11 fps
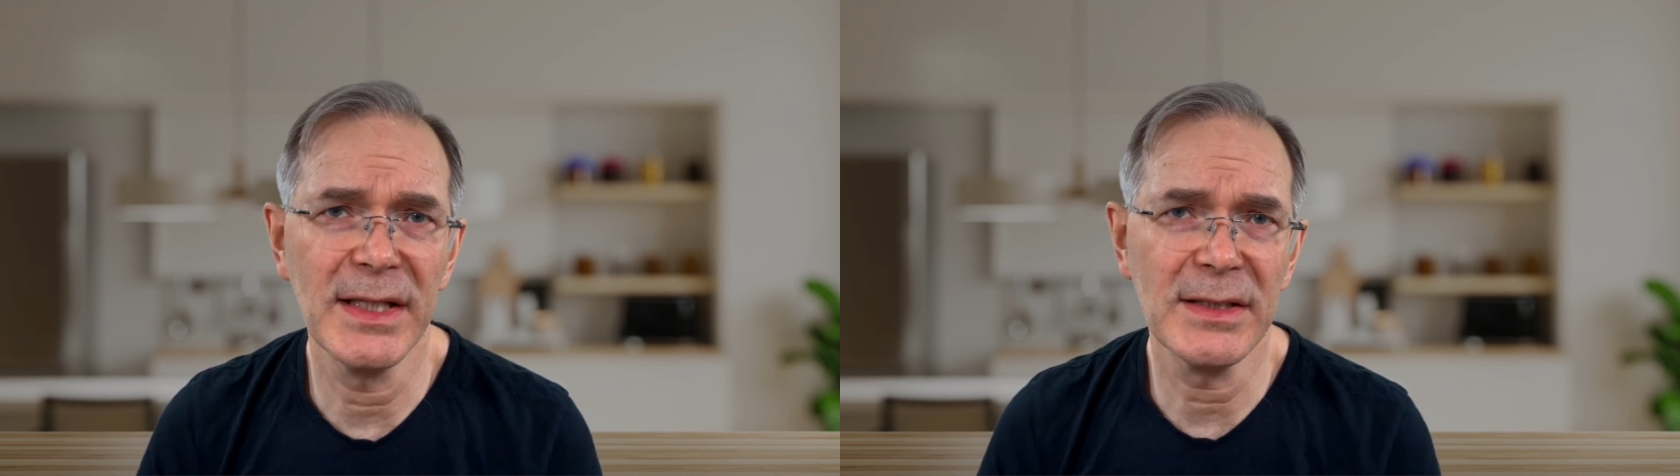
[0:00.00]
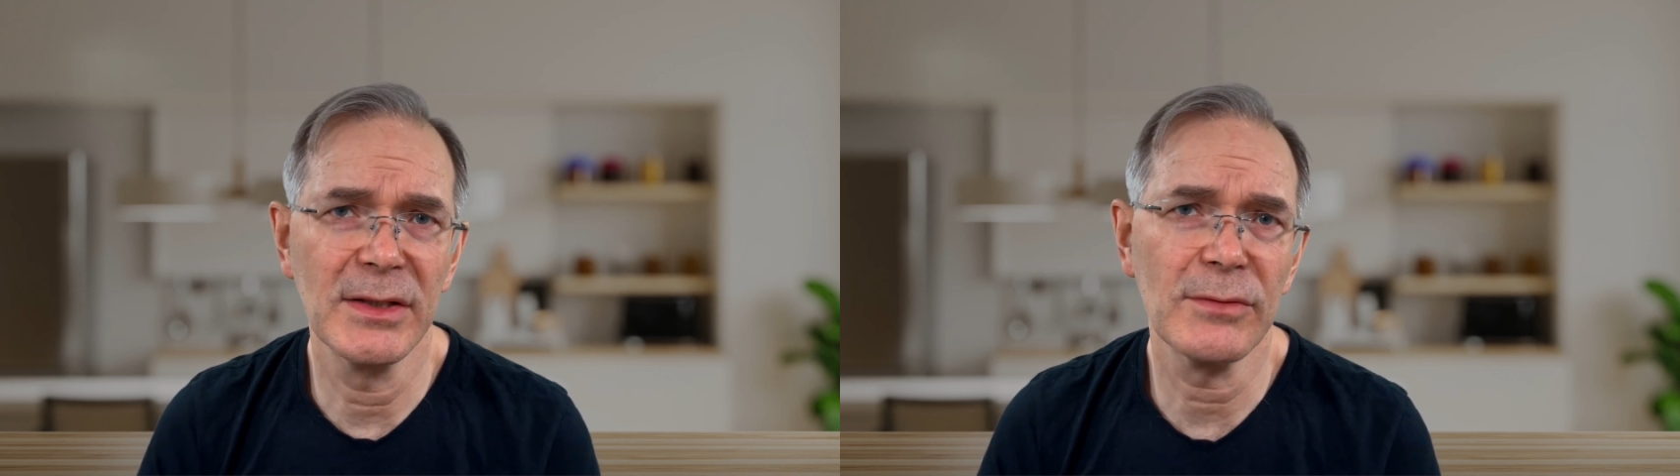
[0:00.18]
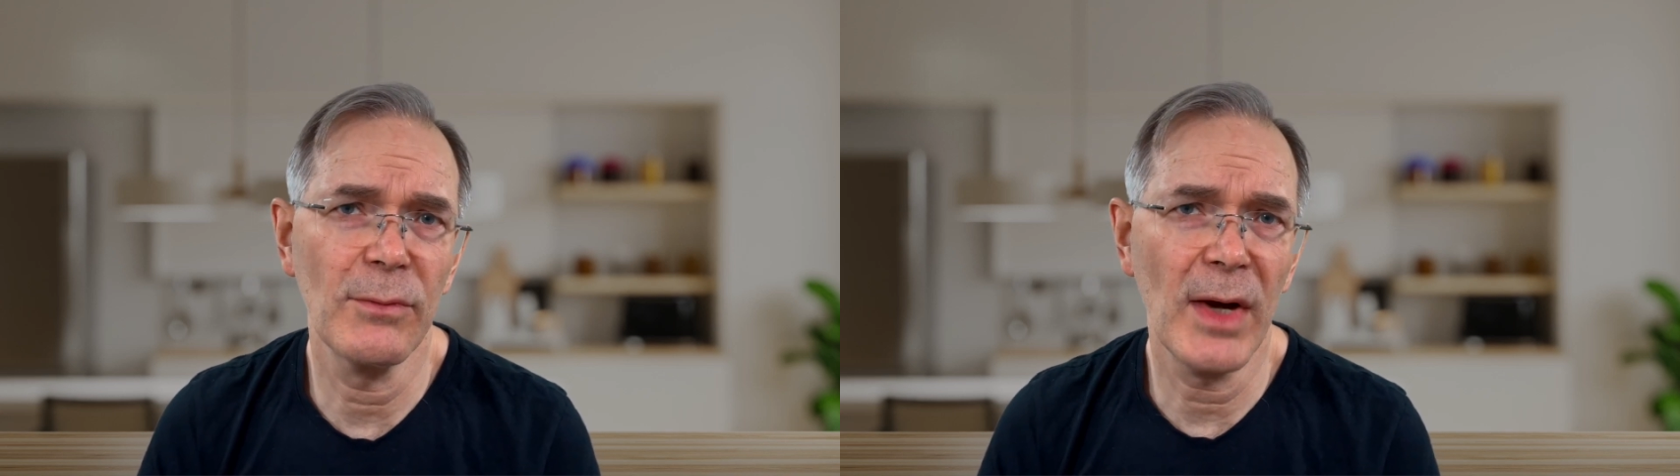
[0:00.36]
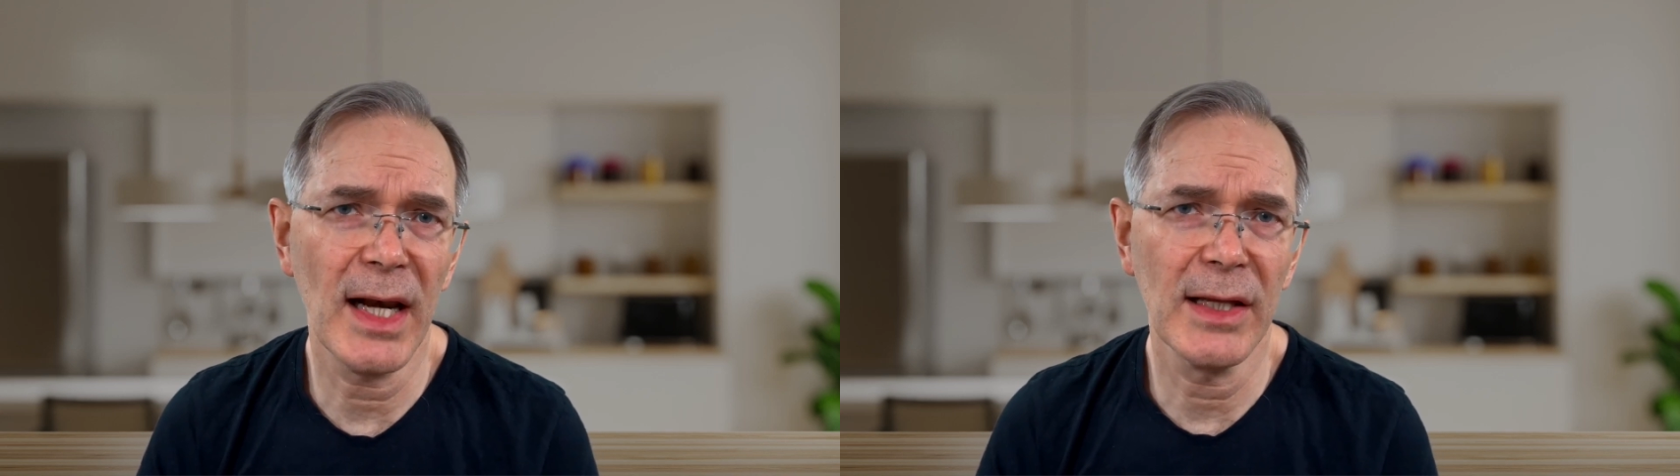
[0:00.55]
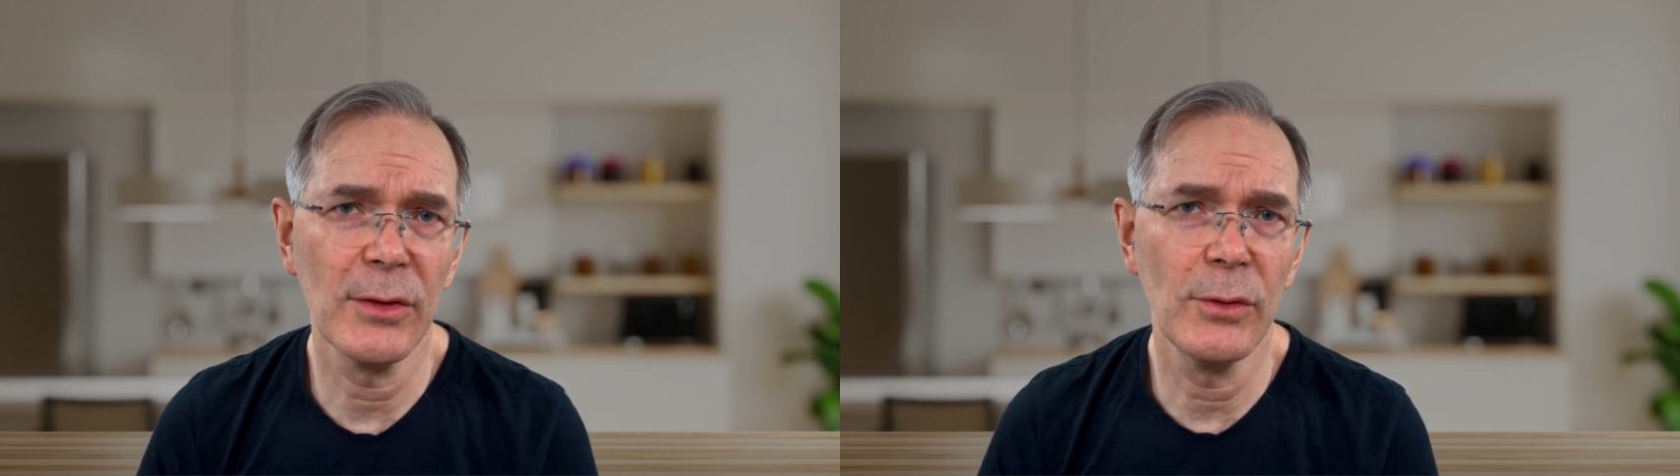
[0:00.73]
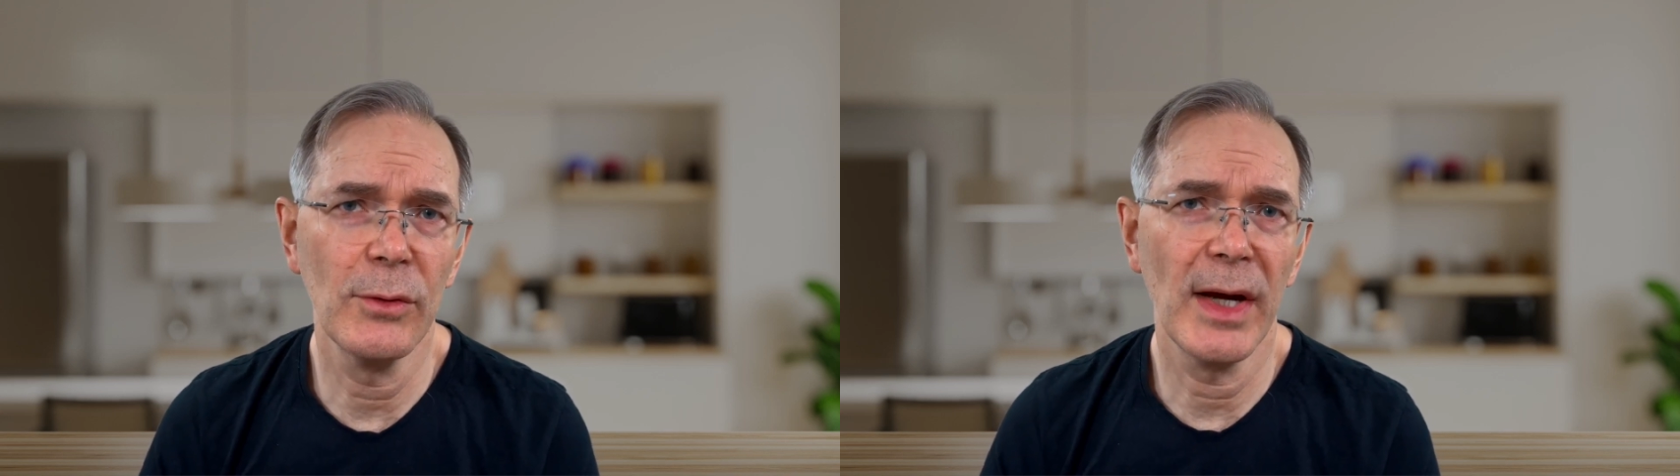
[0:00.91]
business
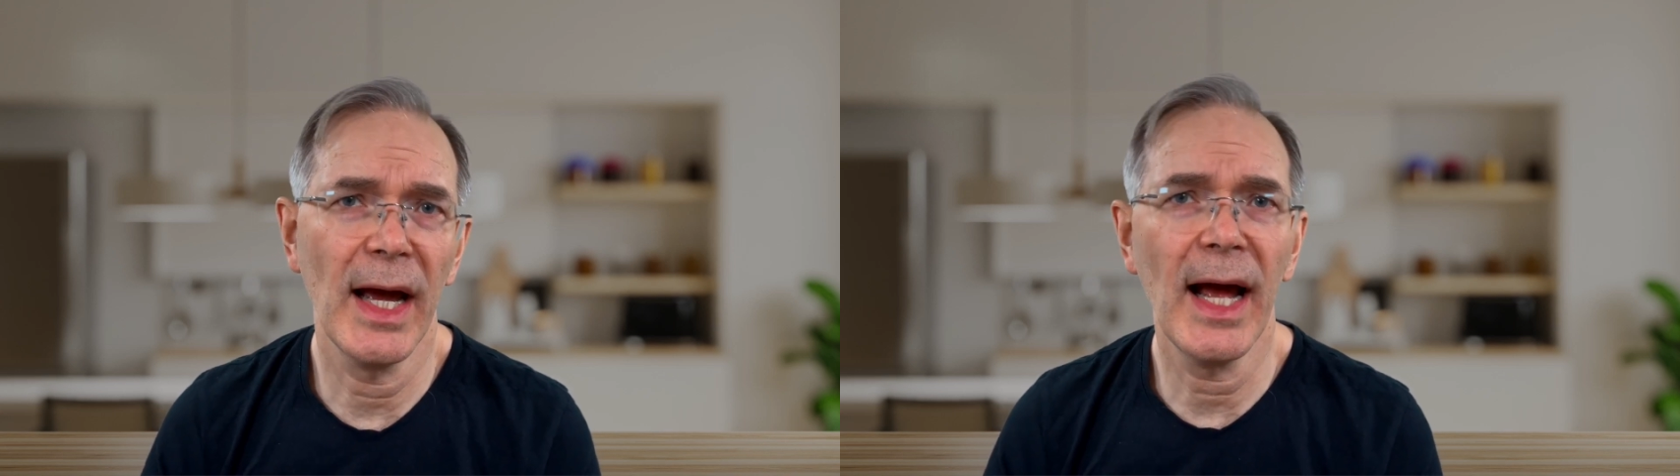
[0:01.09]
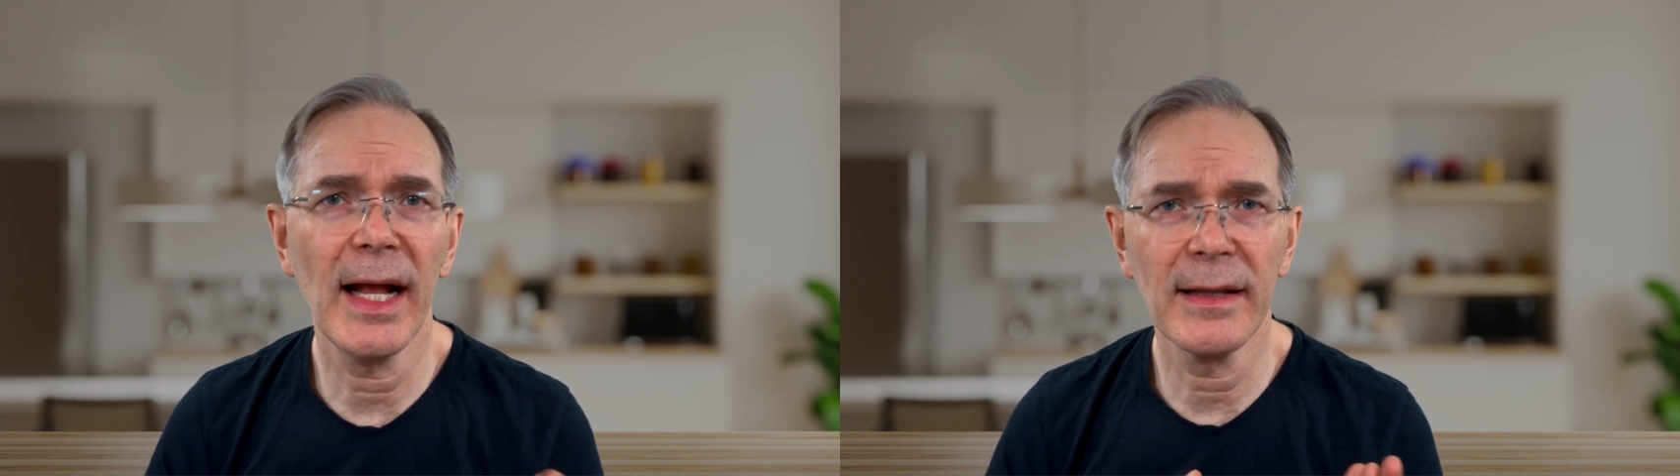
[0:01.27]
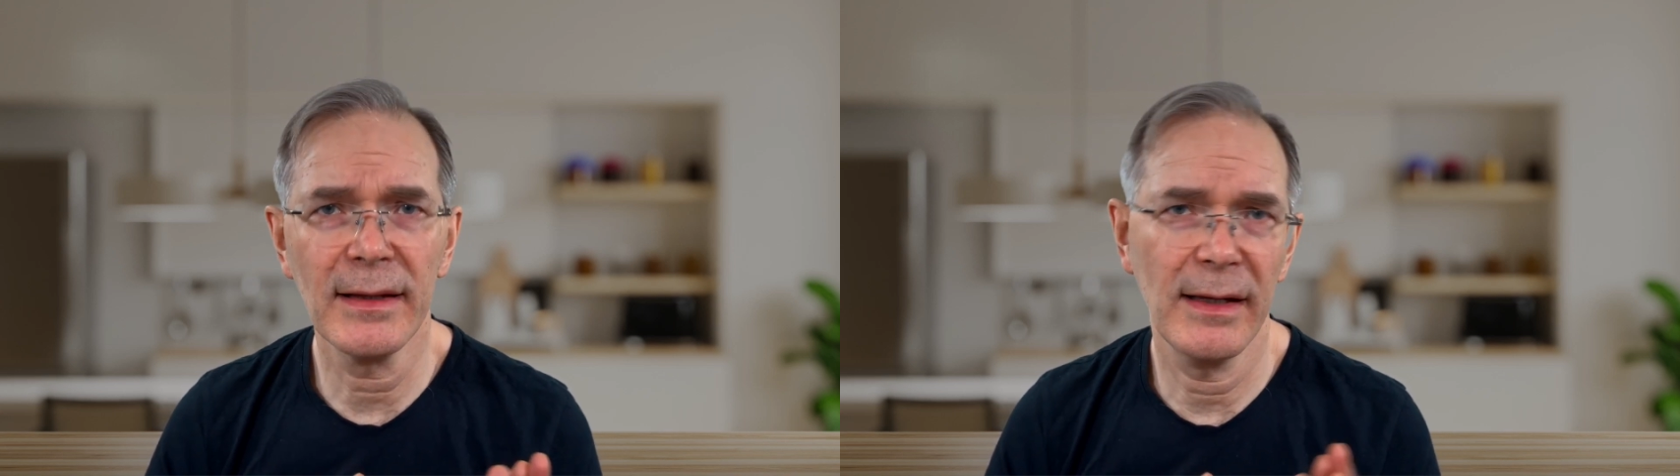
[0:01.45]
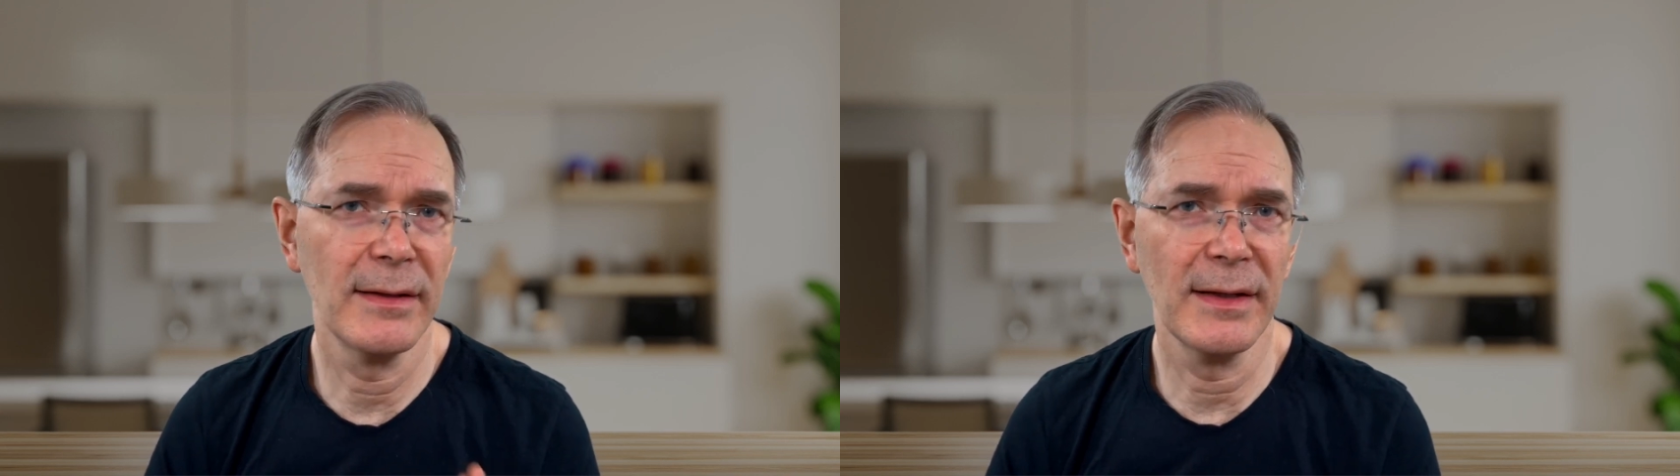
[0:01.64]
value and